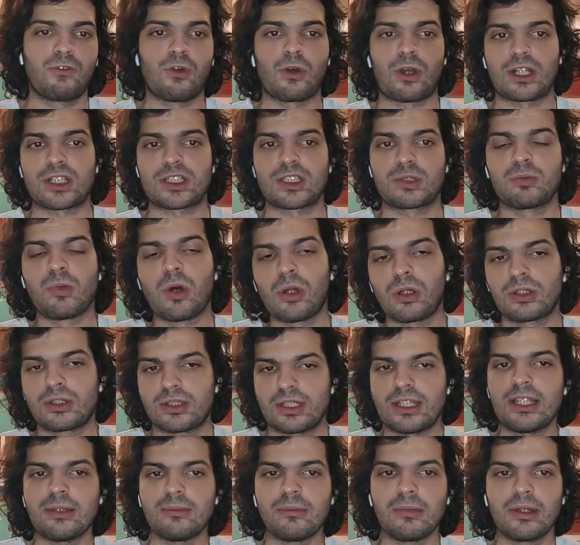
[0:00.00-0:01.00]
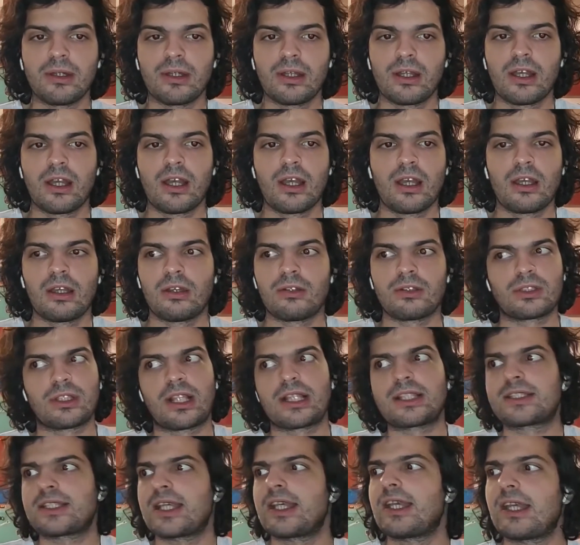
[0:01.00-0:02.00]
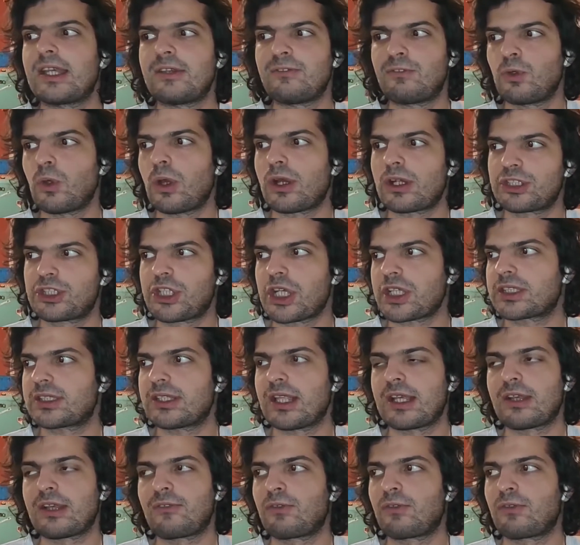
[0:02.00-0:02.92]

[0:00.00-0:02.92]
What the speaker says: a small team, let's say if you are just like,